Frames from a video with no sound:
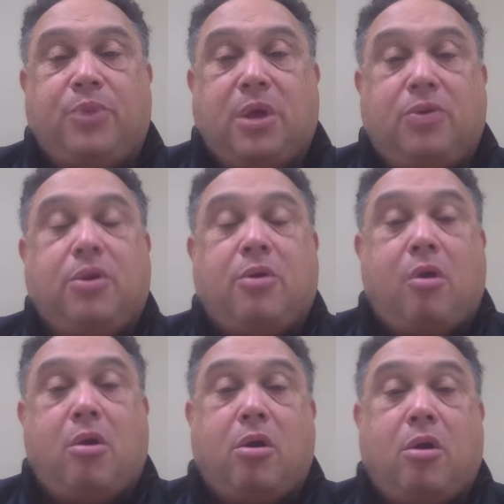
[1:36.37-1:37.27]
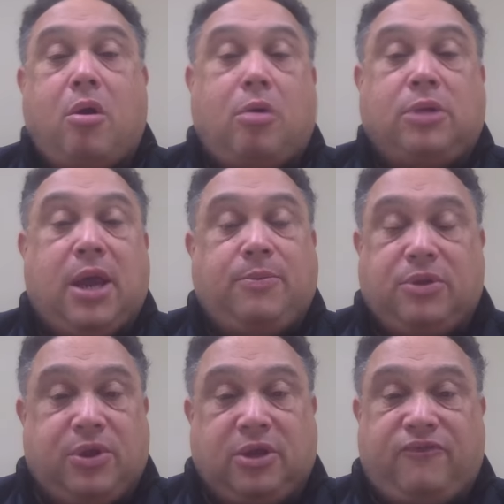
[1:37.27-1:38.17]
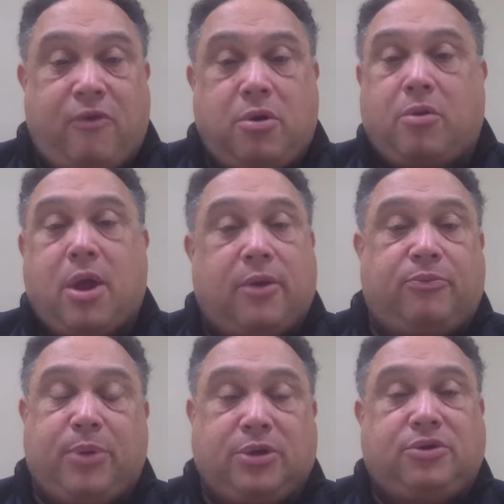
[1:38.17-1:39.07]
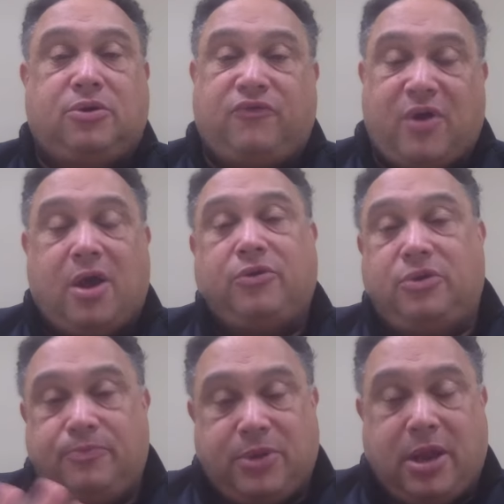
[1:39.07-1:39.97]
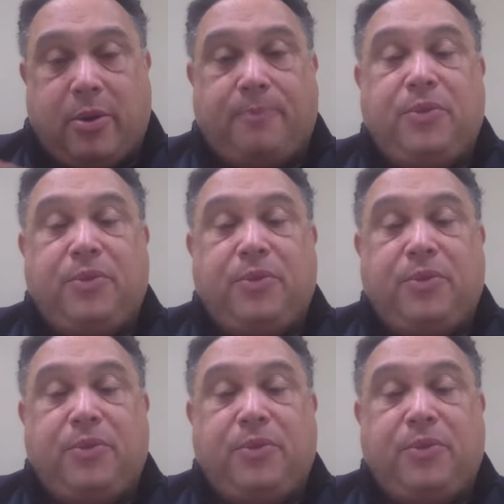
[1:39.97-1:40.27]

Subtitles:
There are all types of things: photographs, pictures, files. Anyway,